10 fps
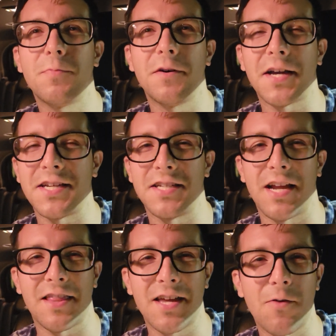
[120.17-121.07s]
But like I said,
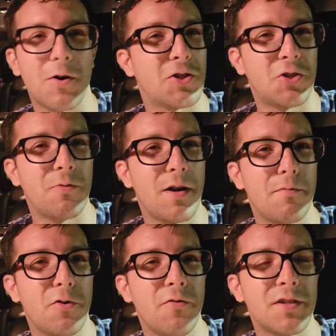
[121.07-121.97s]
I think I watched too many
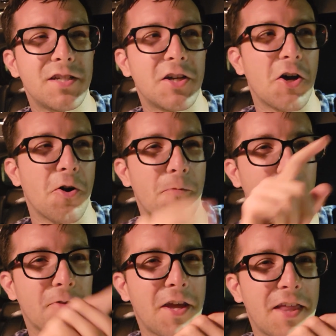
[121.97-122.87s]
movies to go,
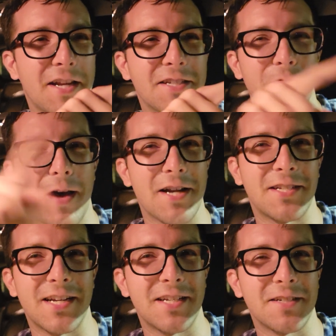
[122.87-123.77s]
okay, that doesn't match, that